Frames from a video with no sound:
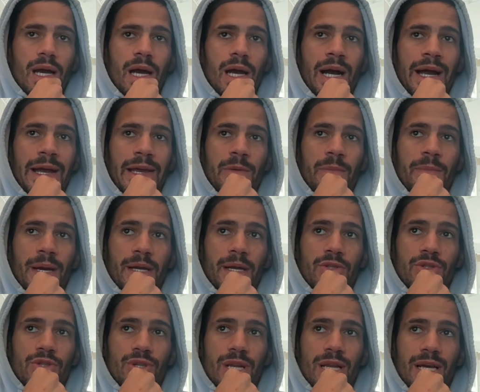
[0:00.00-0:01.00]

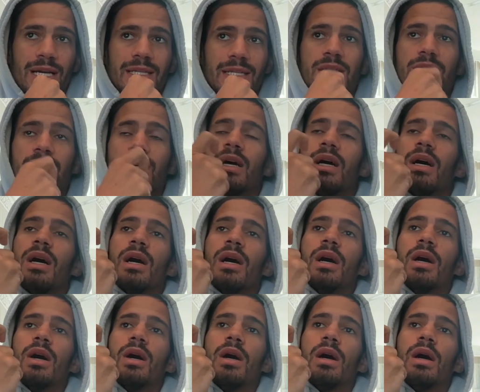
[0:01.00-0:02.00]
Acupuncture client.
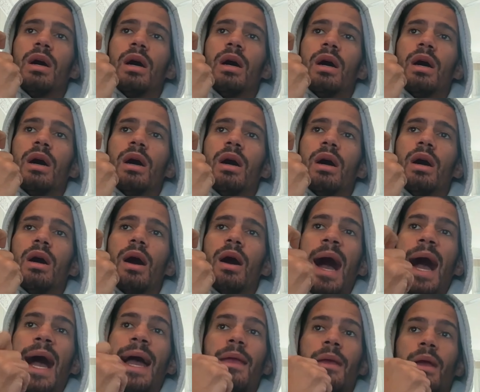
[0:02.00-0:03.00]

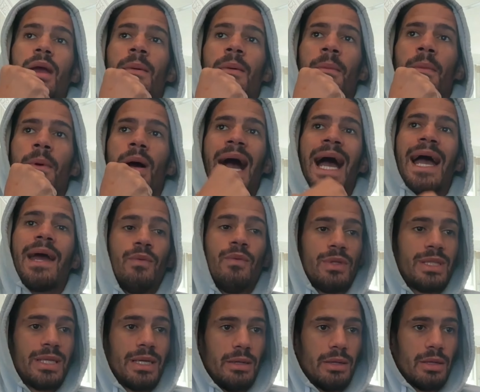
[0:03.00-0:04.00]
I would
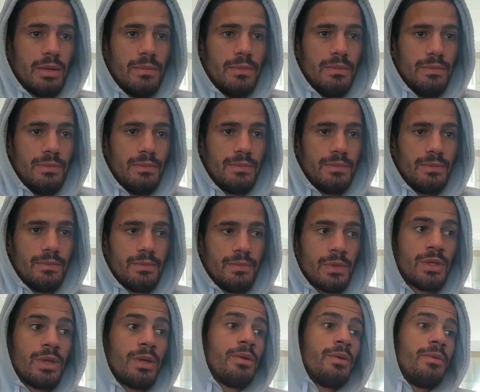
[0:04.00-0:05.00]
tell them,
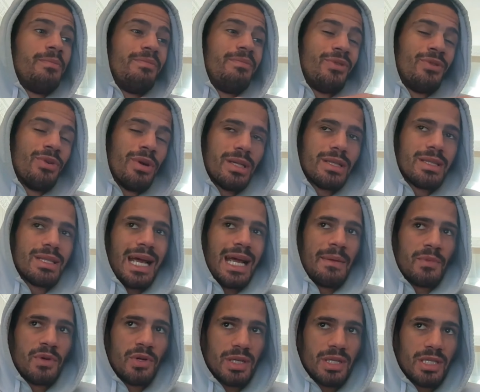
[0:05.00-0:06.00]
granted,
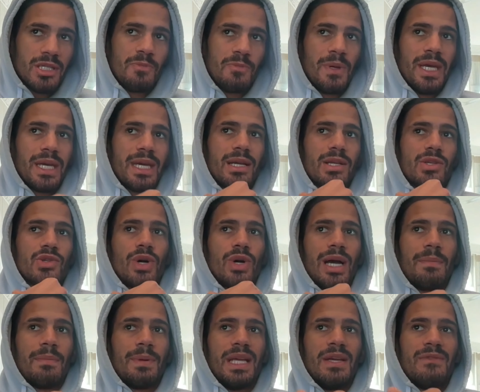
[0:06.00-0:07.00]
I'm good at speaking, so I
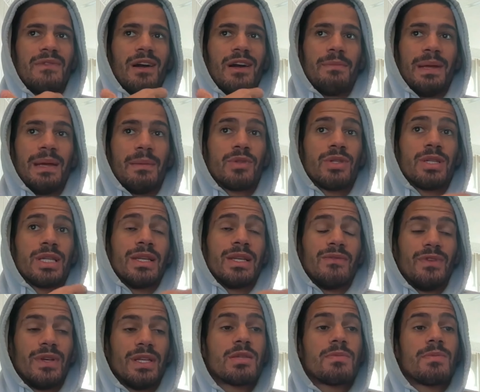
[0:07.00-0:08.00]
believe I'd be able to
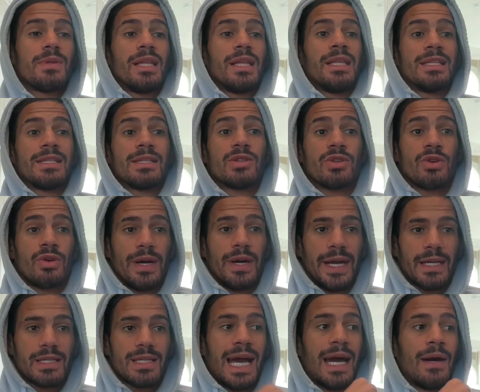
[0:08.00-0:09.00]
convince them that this is
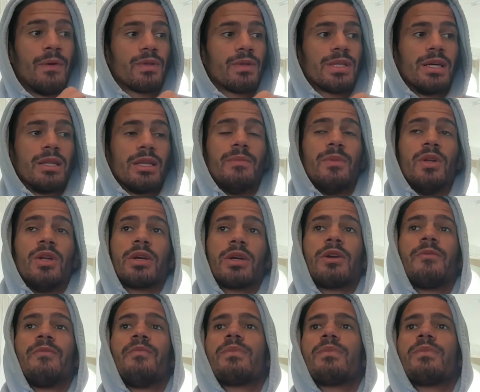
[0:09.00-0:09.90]
correct. I would tell them, look,